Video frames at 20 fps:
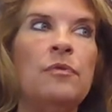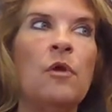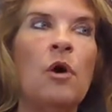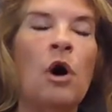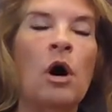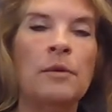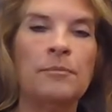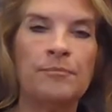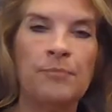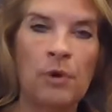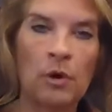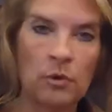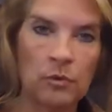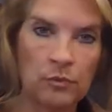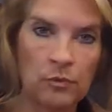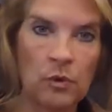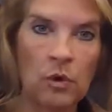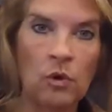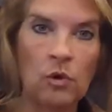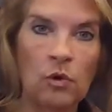on
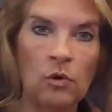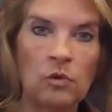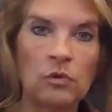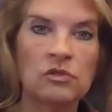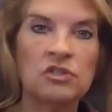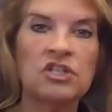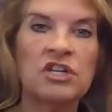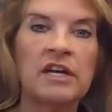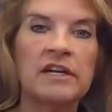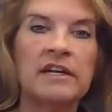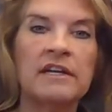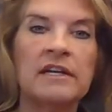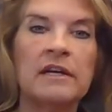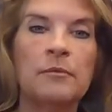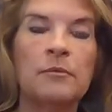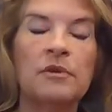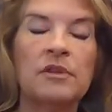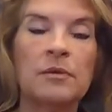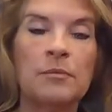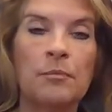parole, checking
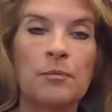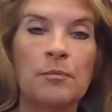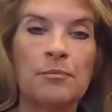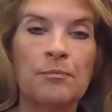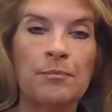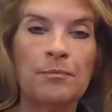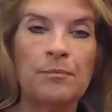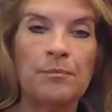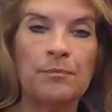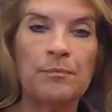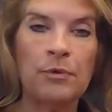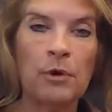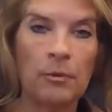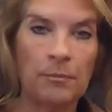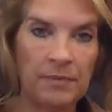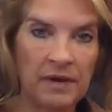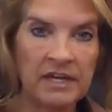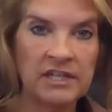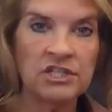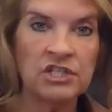in with a
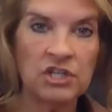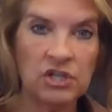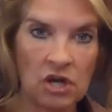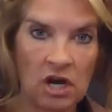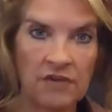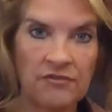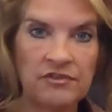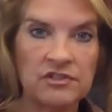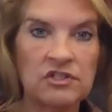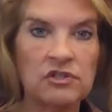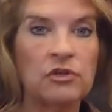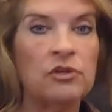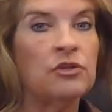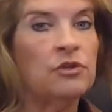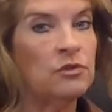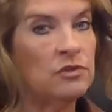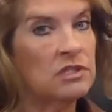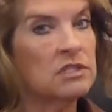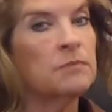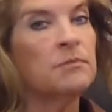probation officer. It
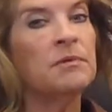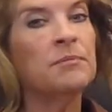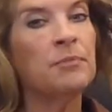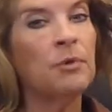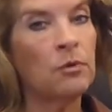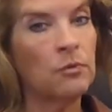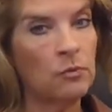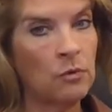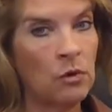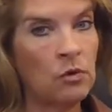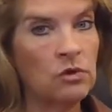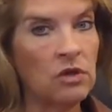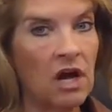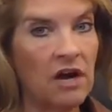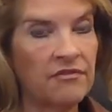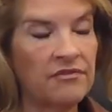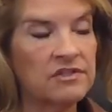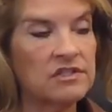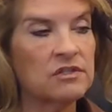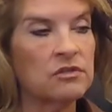used to be parole
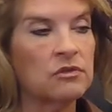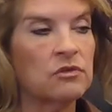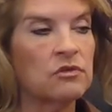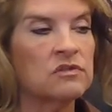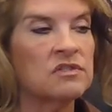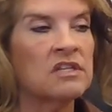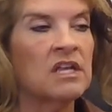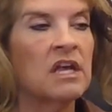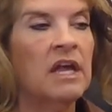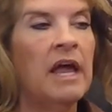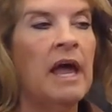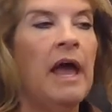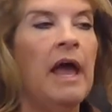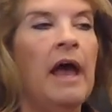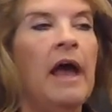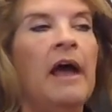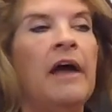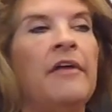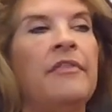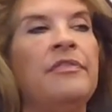officers,
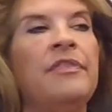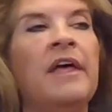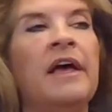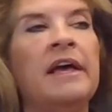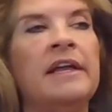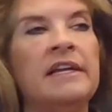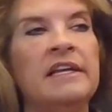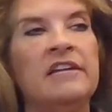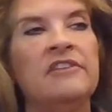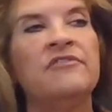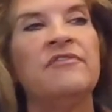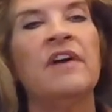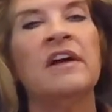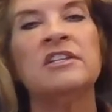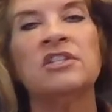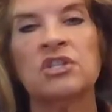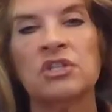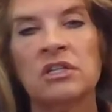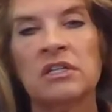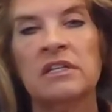and then
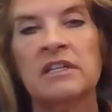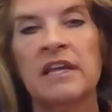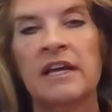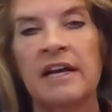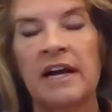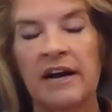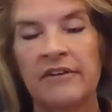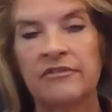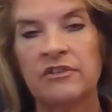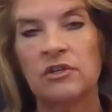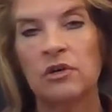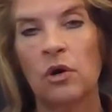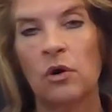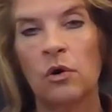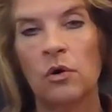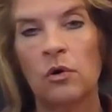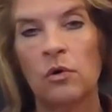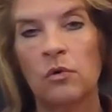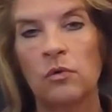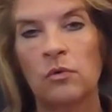eventually they have to
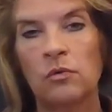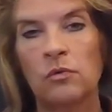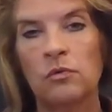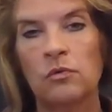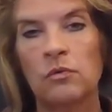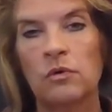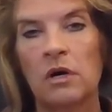go,